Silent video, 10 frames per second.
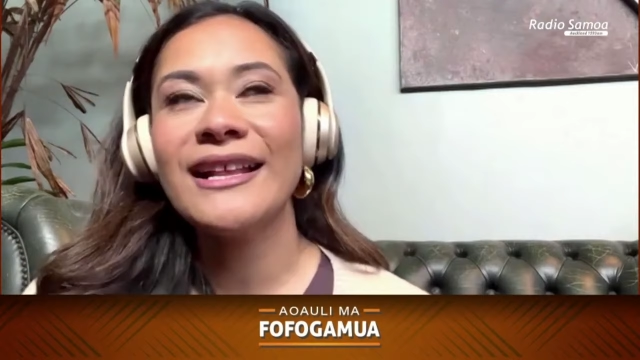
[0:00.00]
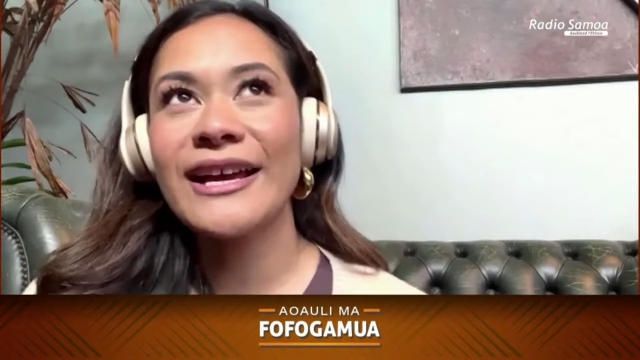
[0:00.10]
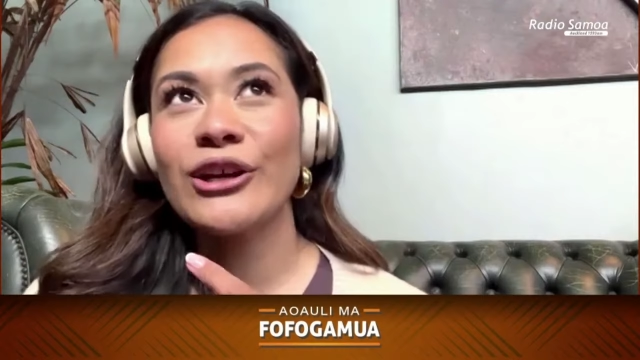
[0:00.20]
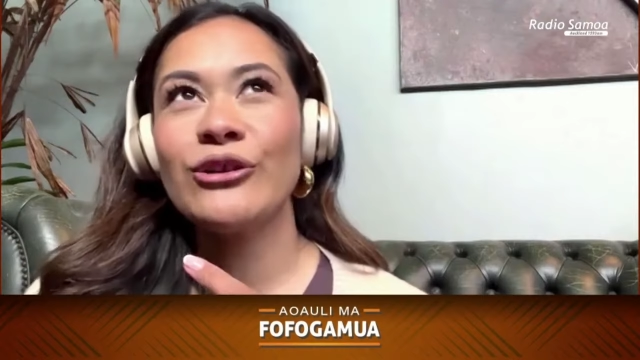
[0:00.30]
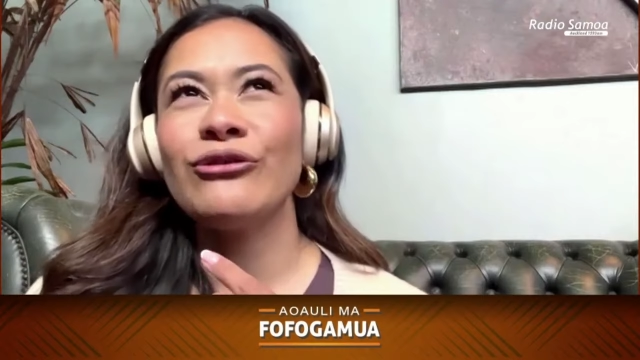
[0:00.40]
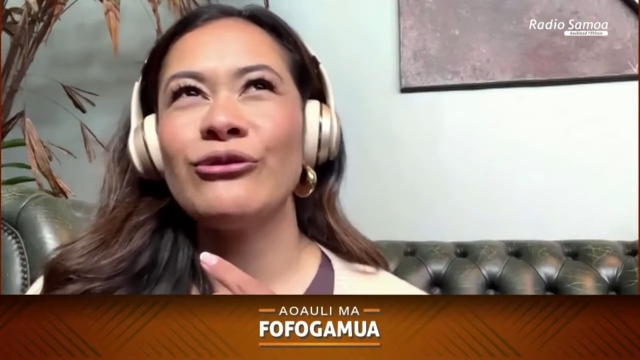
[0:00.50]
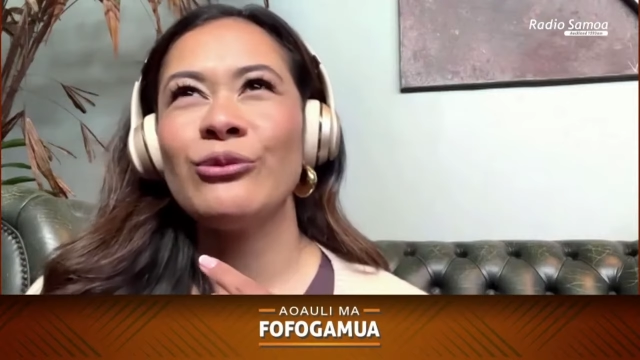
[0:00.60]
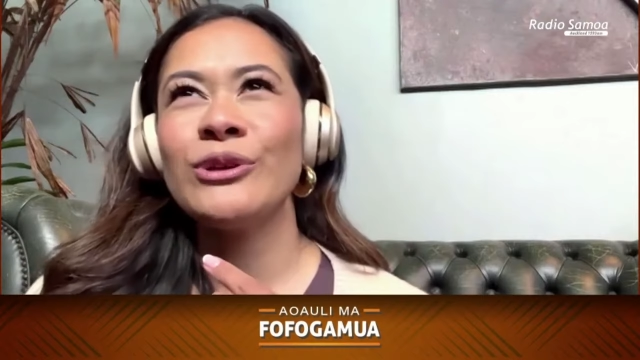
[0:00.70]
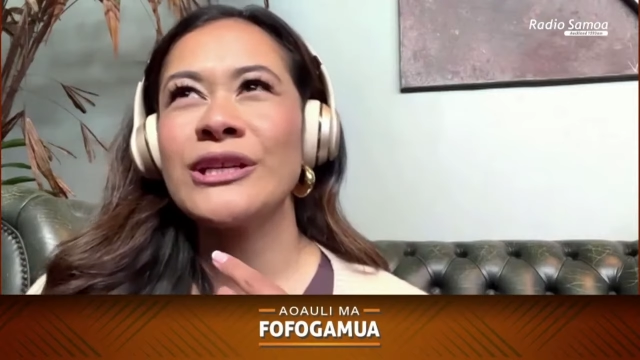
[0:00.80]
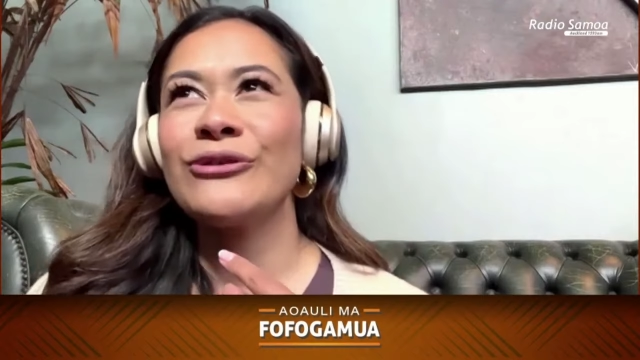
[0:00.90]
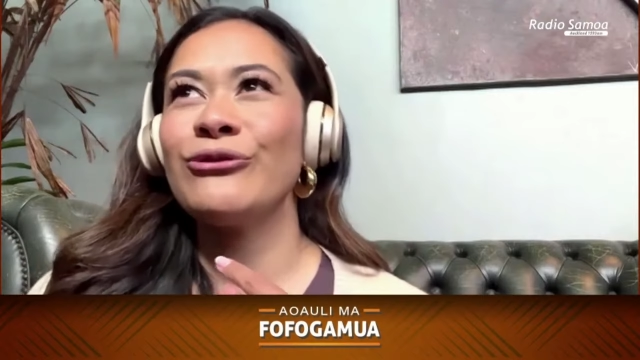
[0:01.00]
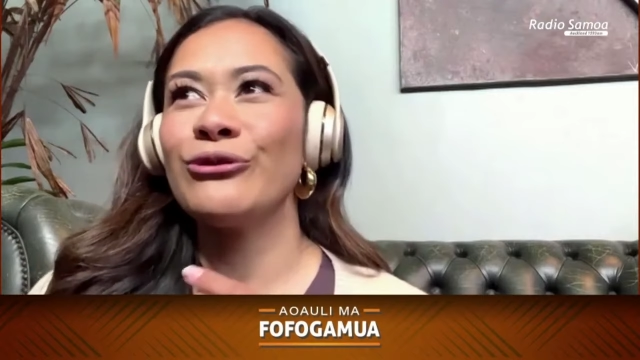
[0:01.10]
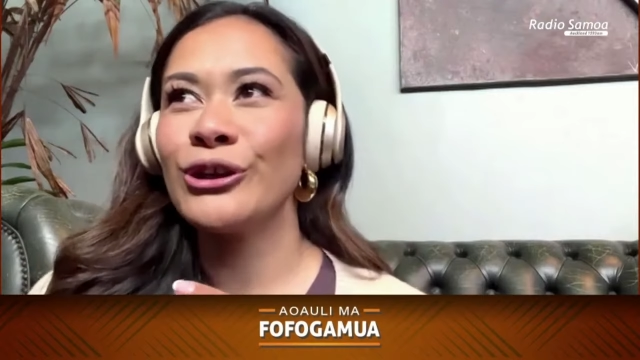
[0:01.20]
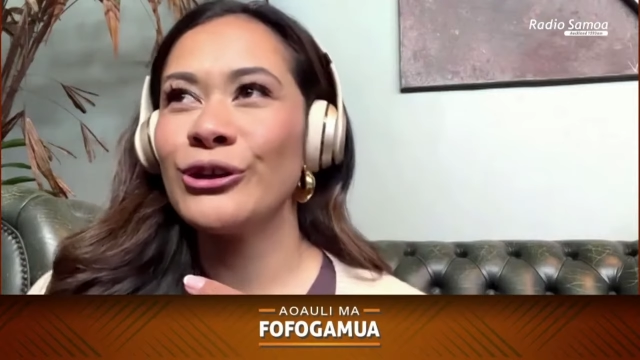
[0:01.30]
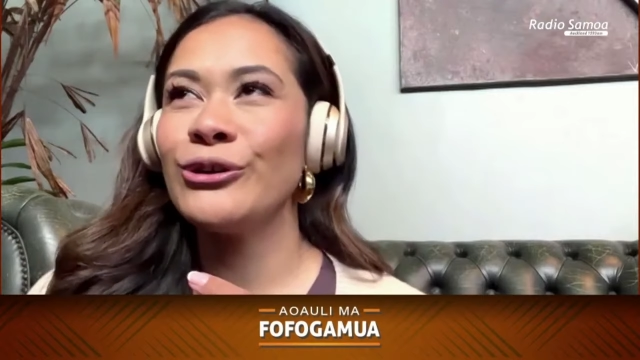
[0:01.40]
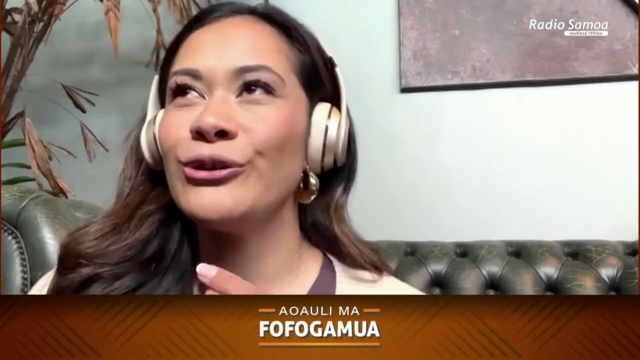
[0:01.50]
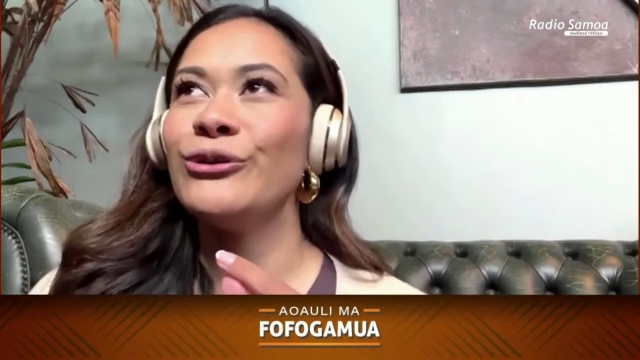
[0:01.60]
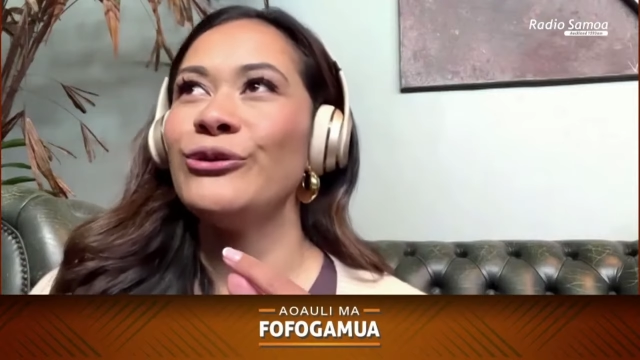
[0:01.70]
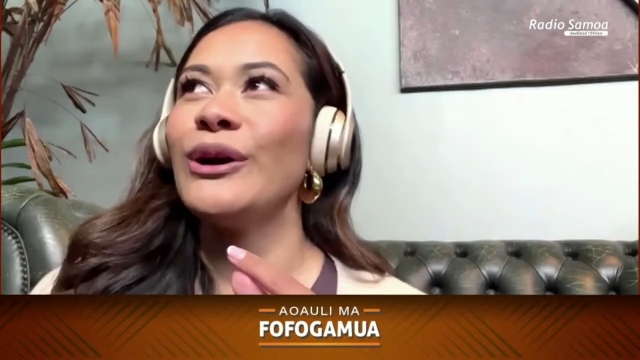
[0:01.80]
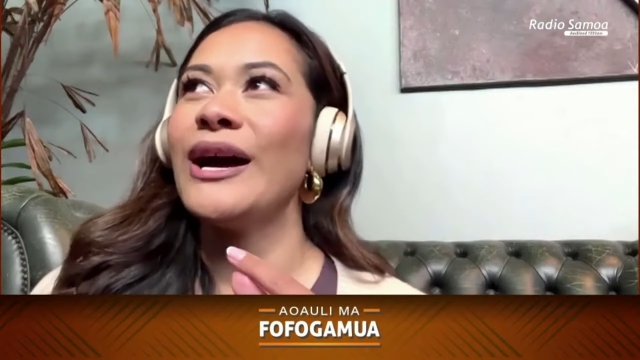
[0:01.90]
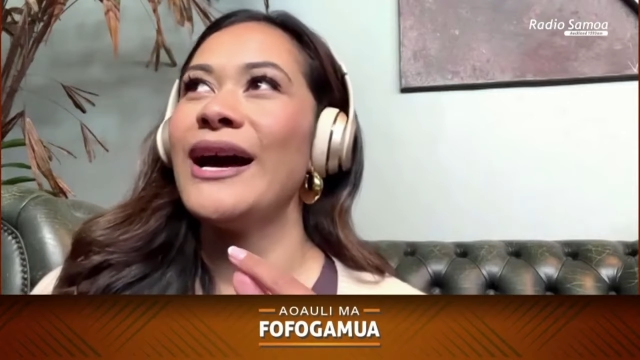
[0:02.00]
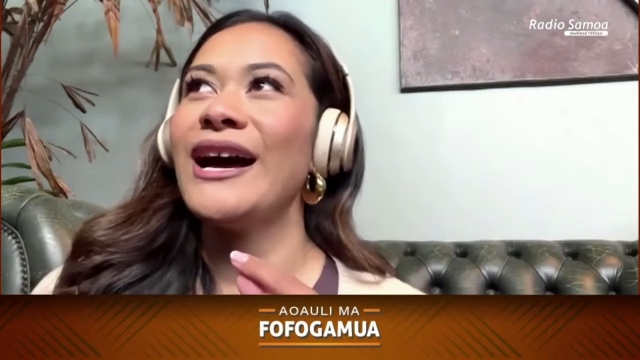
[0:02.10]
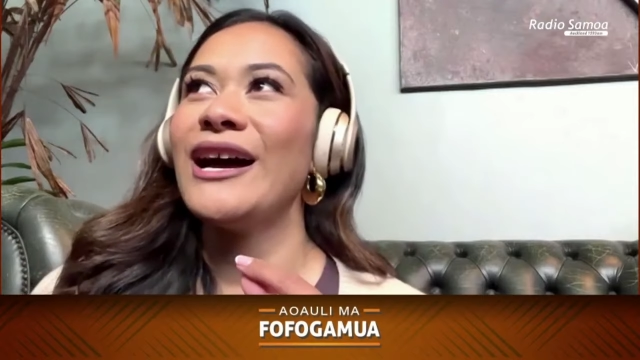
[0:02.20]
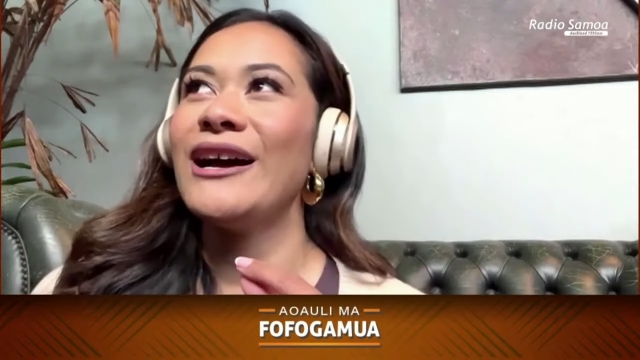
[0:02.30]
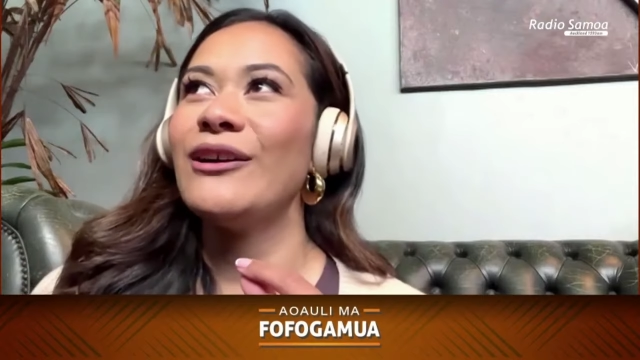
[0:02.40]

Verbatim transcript: like it was a real uh,